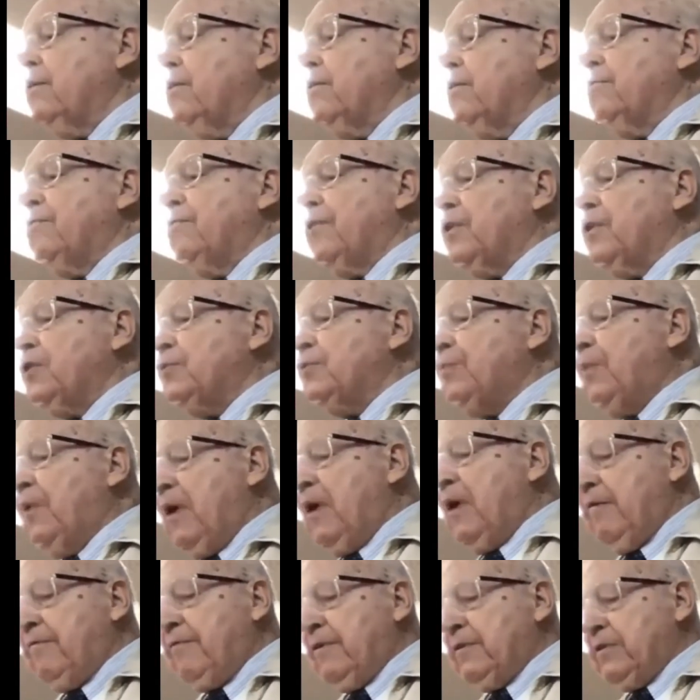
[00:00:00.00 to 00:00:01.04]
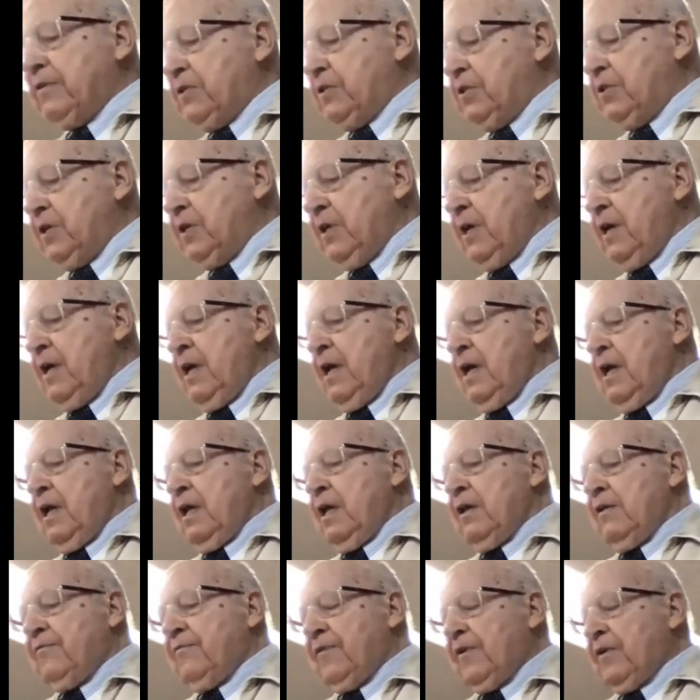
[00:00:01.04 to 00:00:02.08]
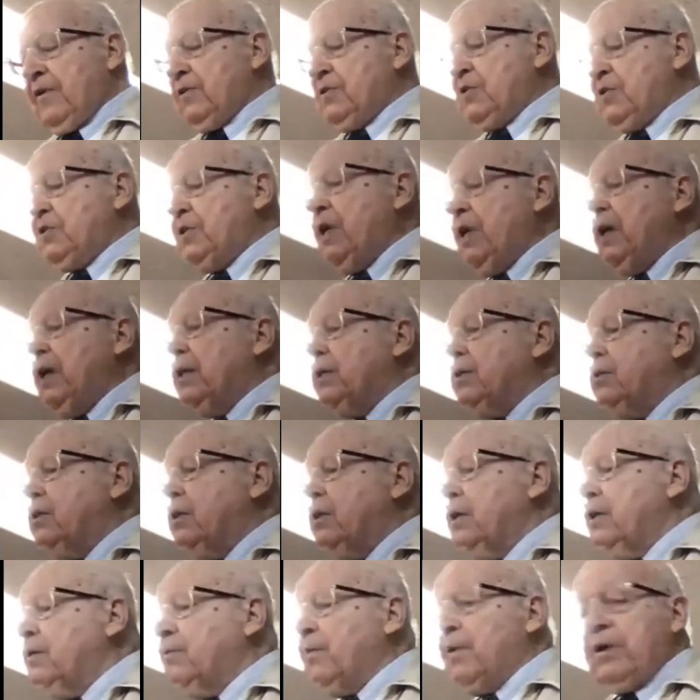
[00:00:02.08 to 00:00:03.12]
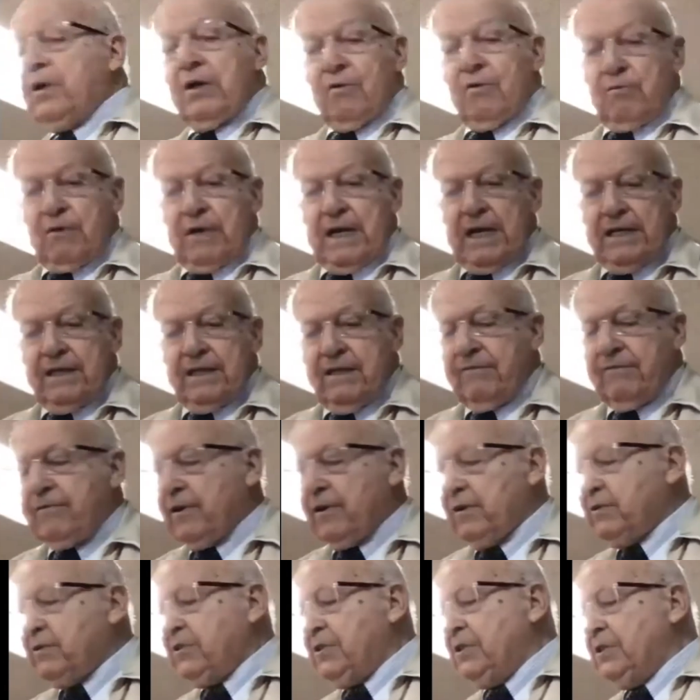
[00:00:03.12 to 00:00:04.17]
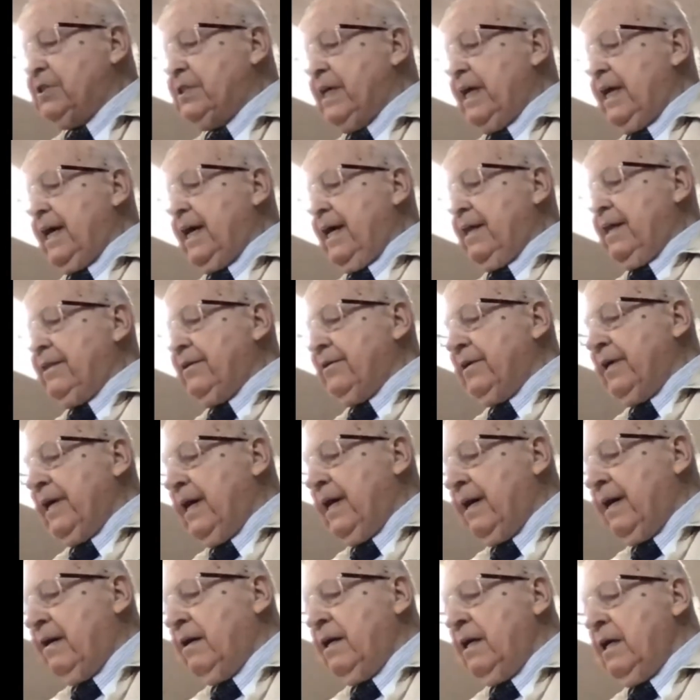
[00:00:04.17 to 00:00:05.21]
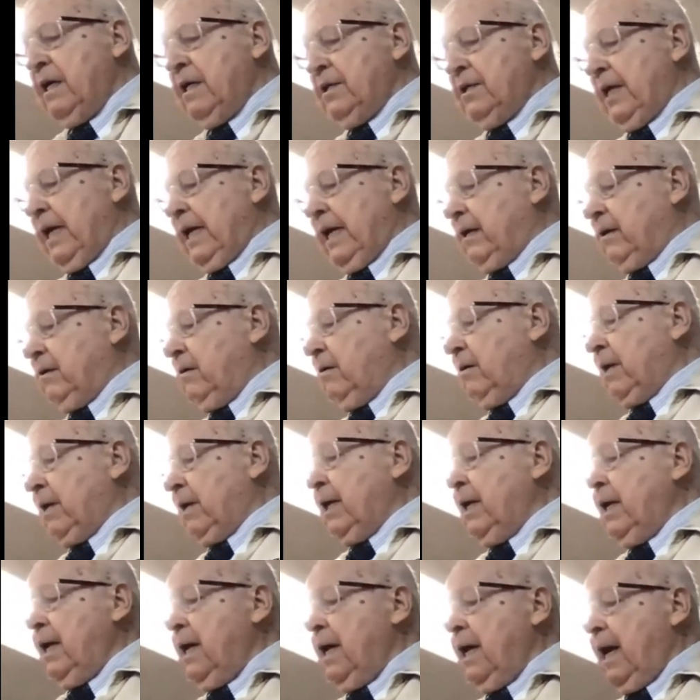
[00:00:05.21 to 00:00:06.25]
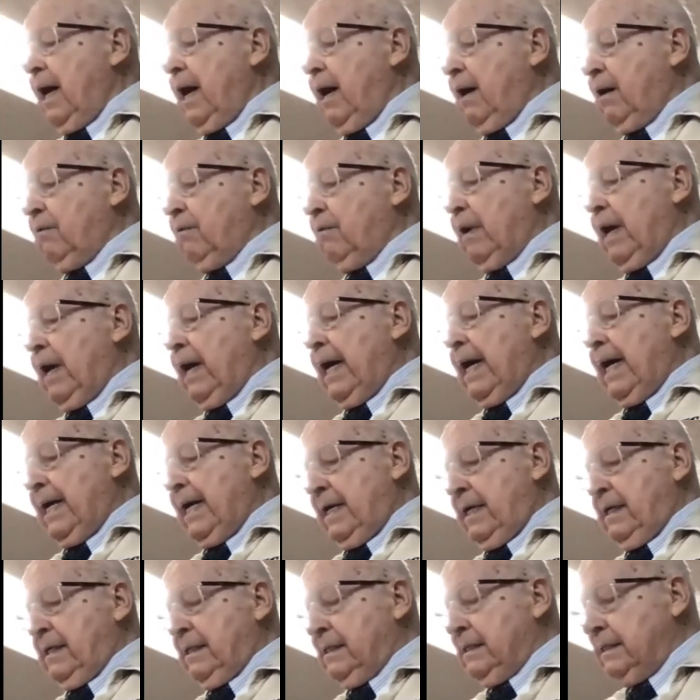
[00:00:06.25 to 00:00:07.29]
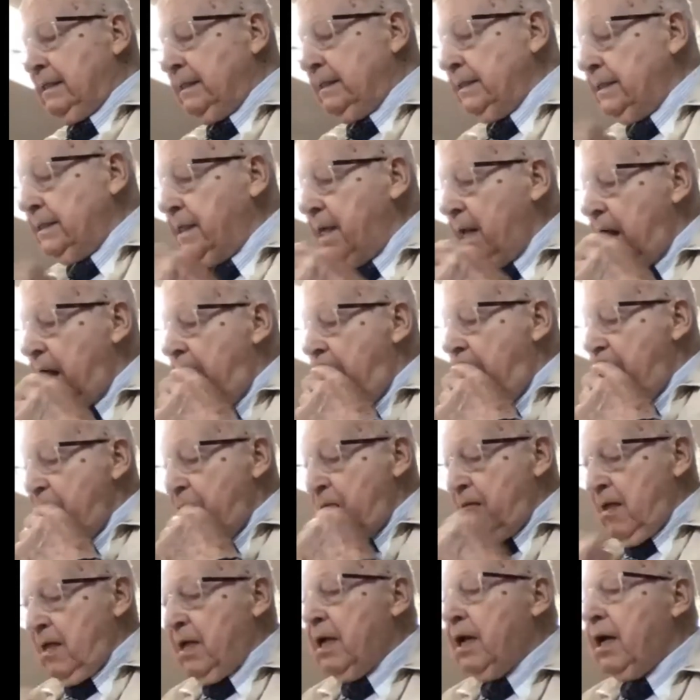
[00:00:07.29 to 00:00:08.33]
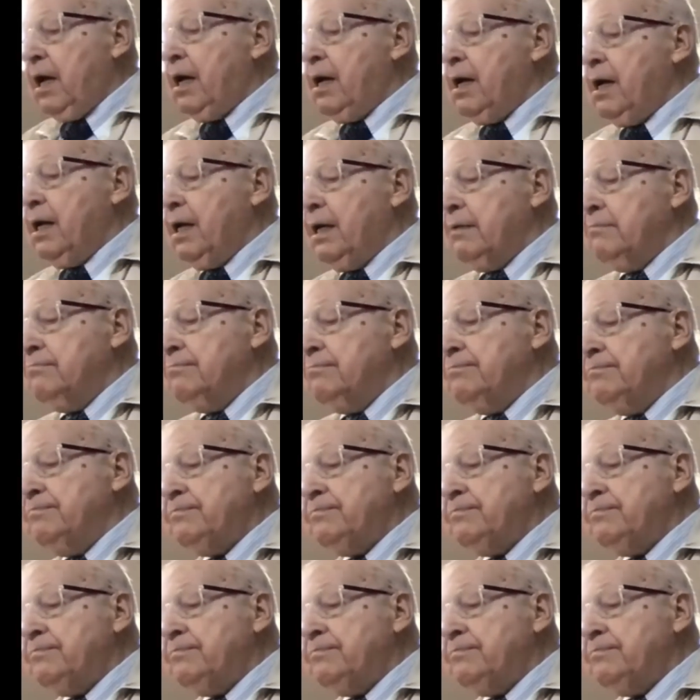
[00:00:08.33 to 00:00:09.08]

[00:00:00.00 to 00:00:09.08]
of the first part, verses the first, uh, we're going to read the verses together now. Take a look at 8. Um,